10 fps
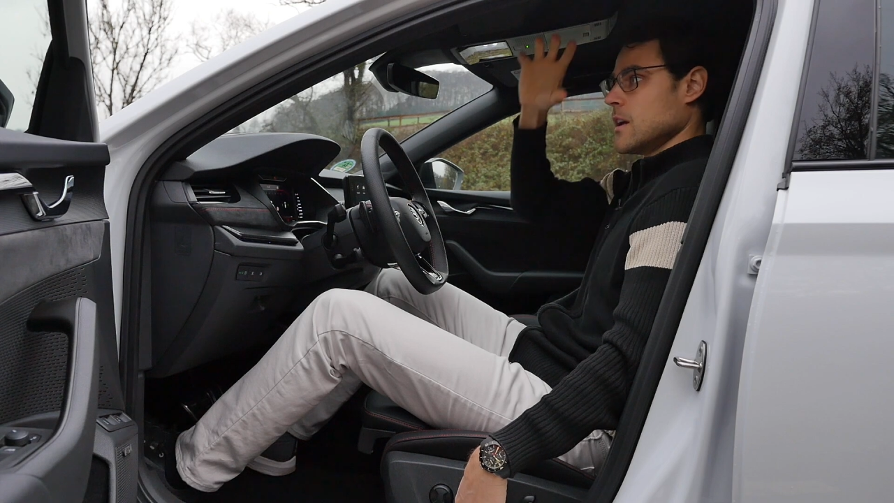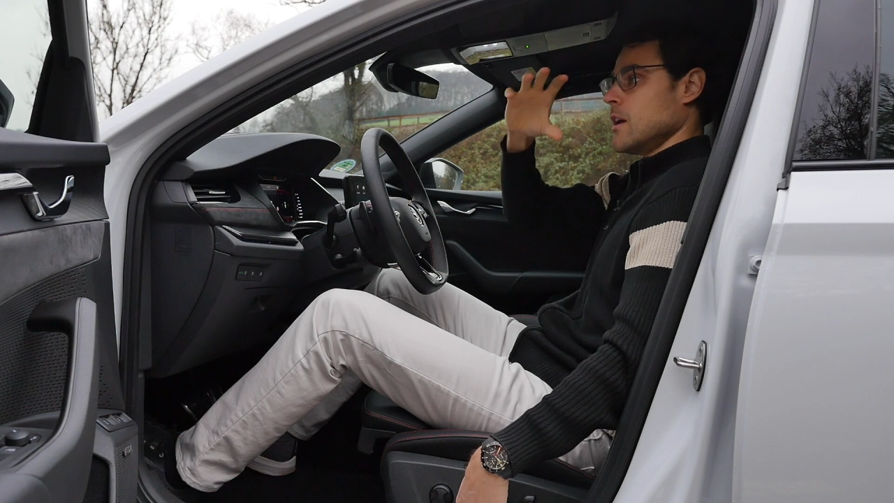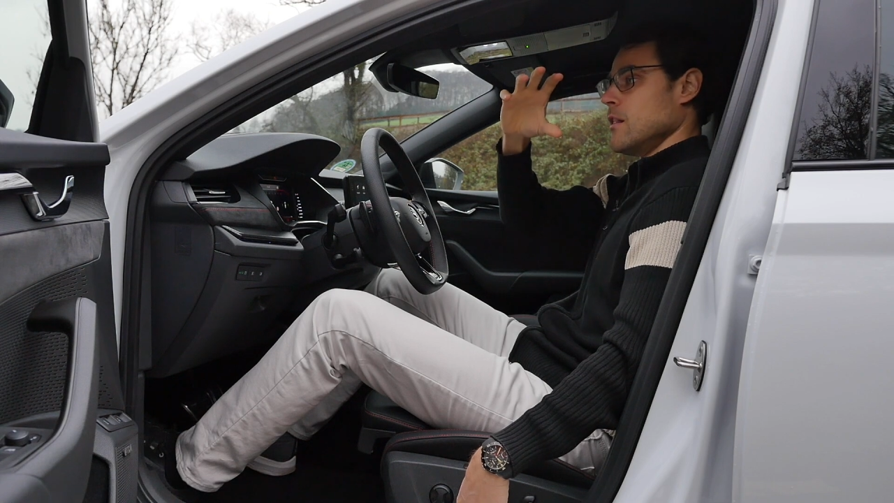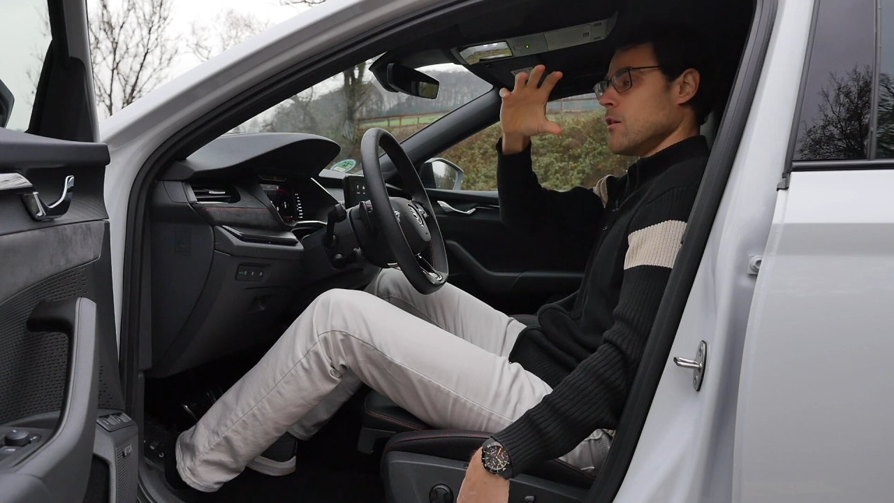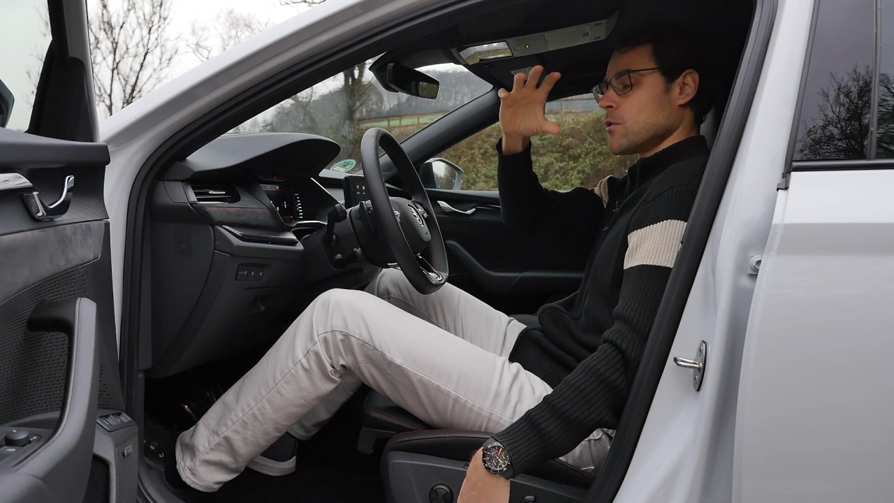
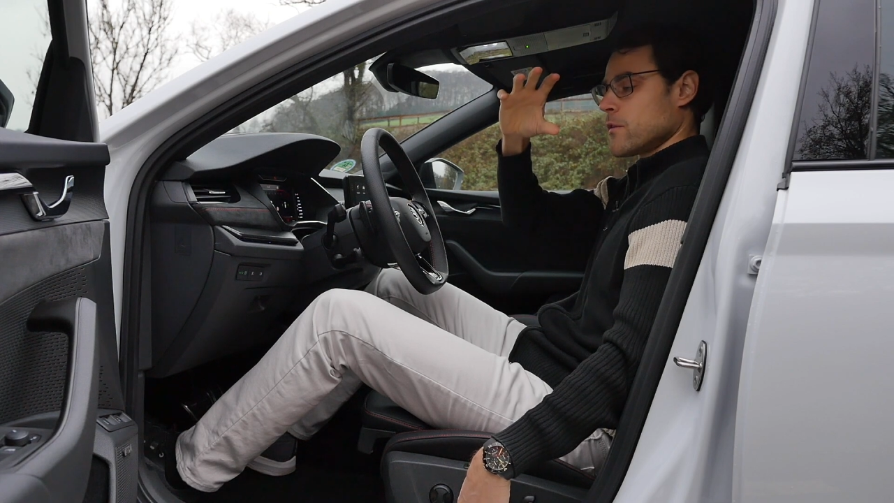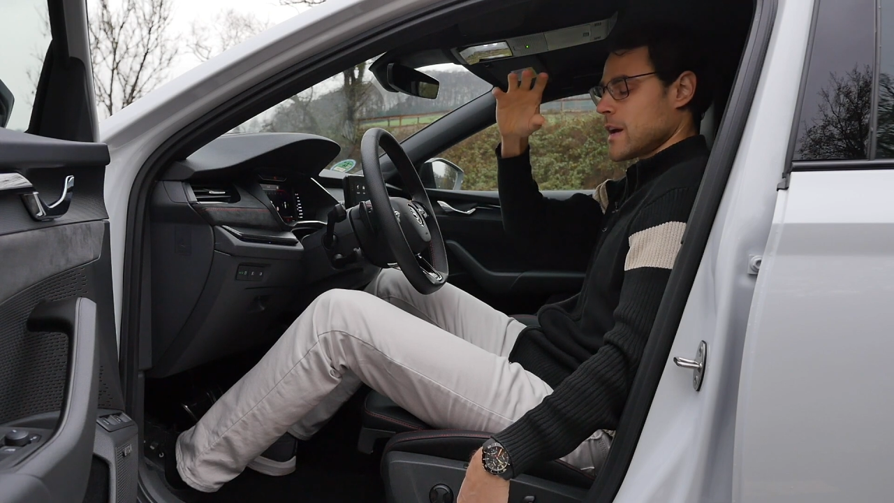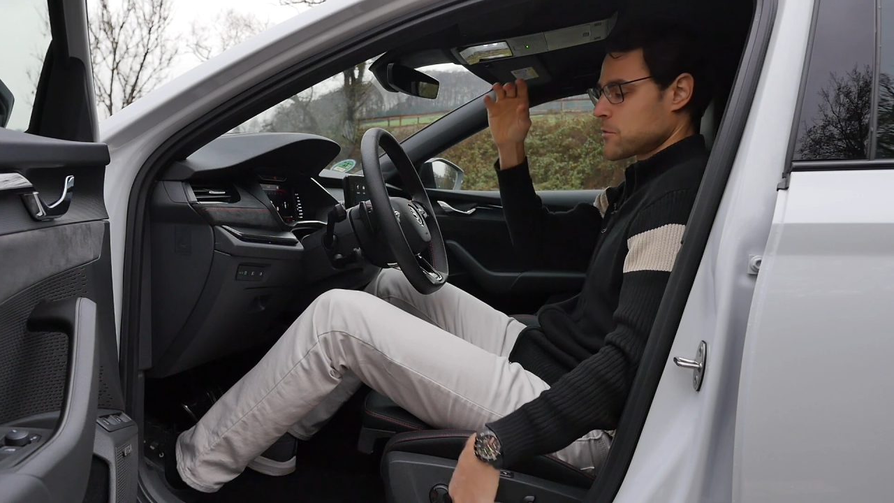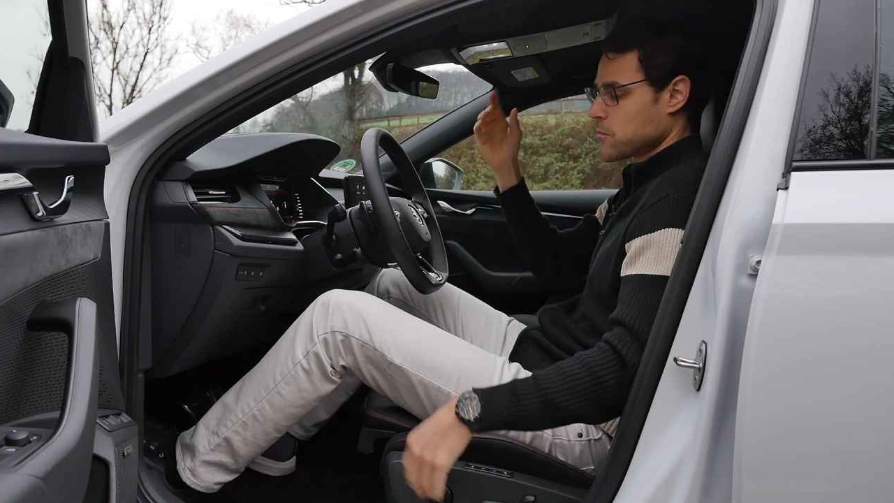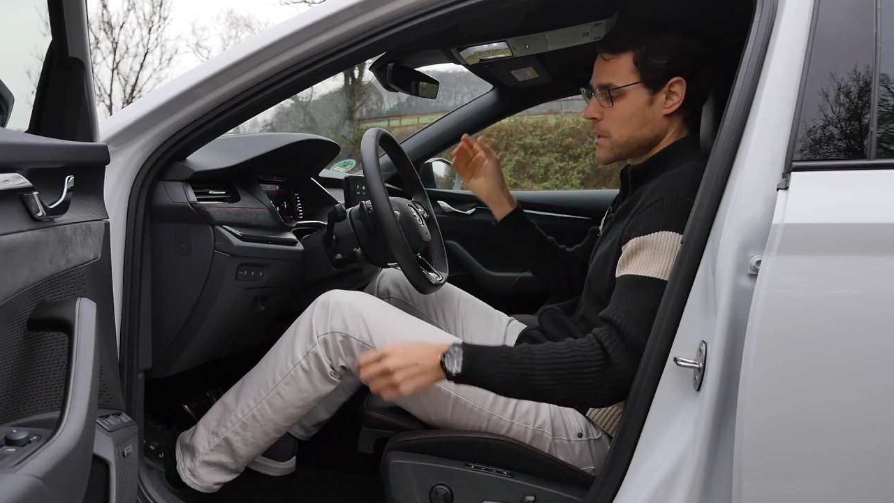A lot of
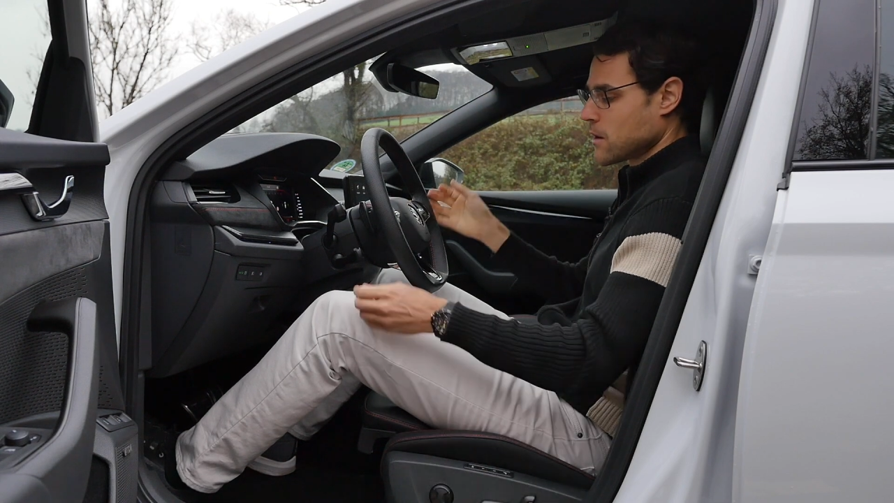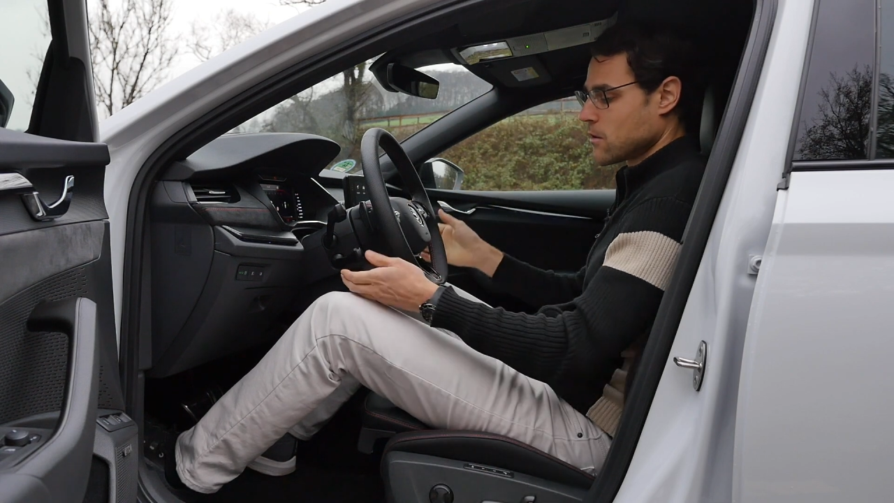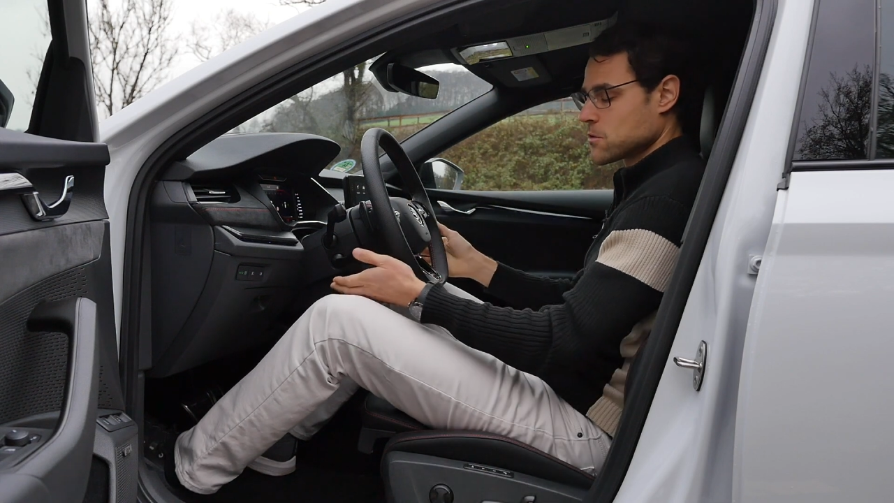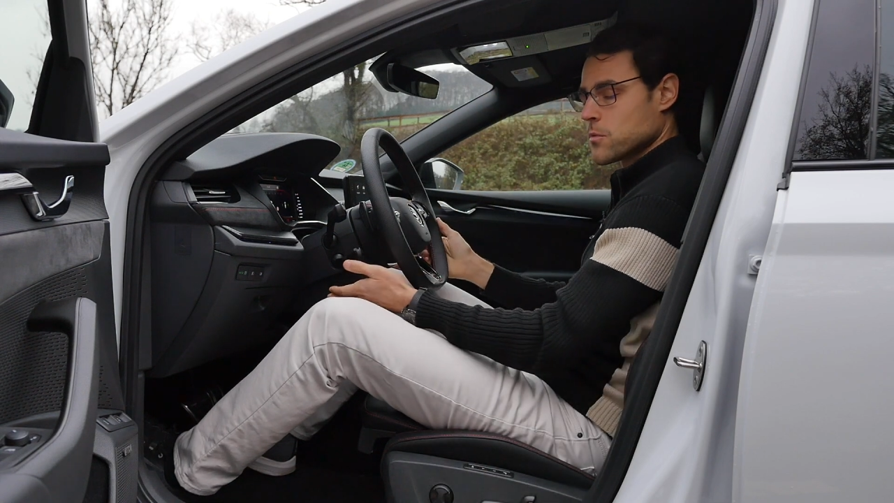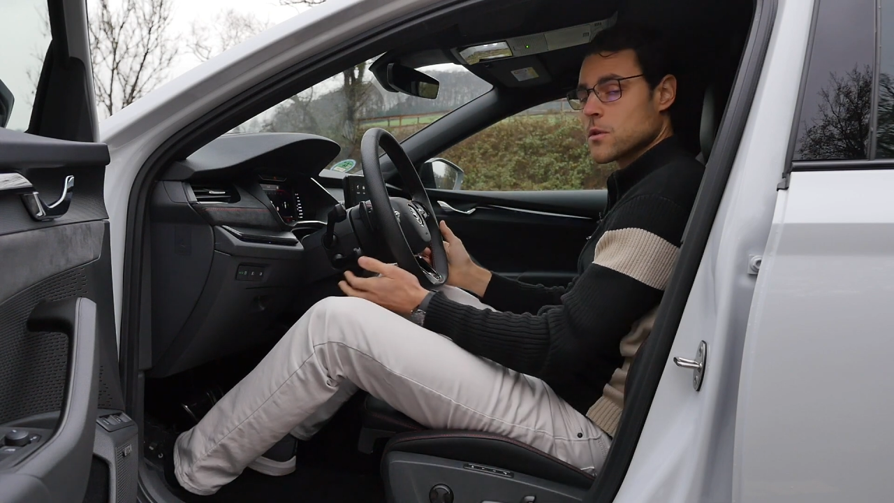headroom here
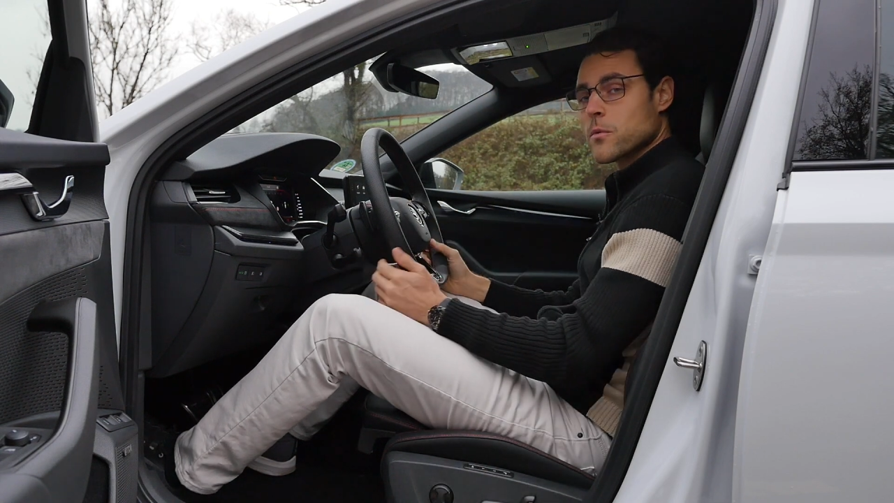also with